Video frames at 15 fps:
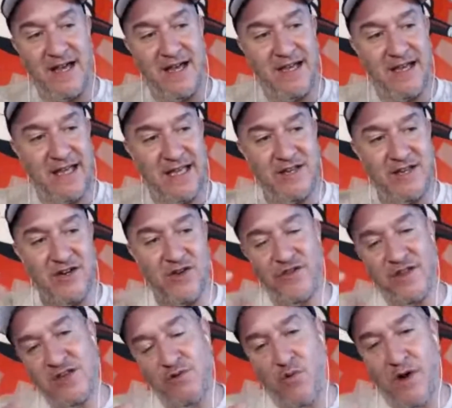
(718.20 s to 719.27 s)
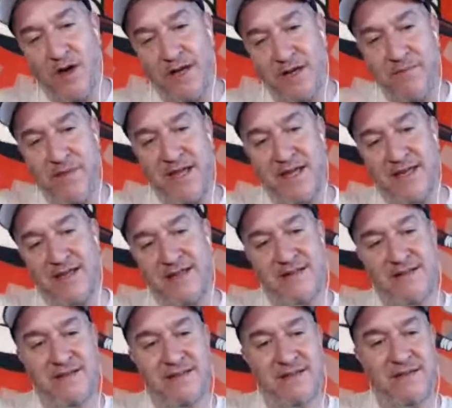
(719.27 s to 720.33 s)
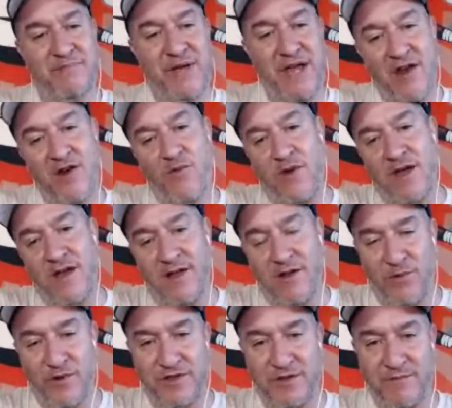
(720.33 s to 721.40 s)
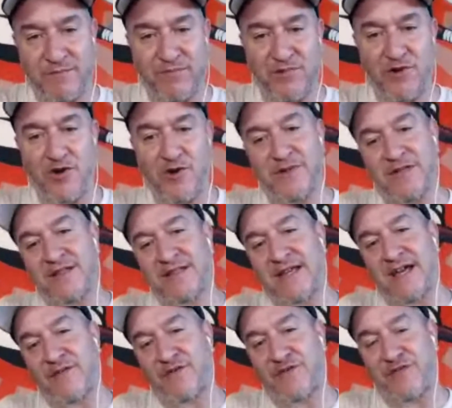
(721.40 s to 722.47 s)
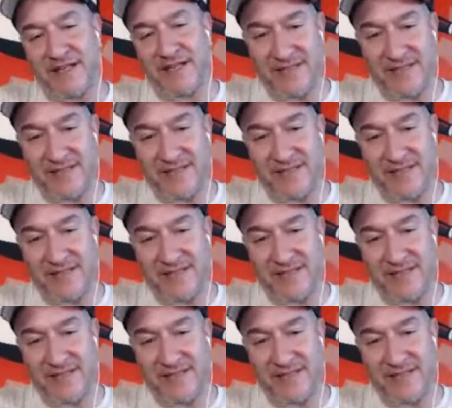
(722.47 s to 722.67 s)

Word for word: uh, you know, that you want to make it pair well with bourbon kind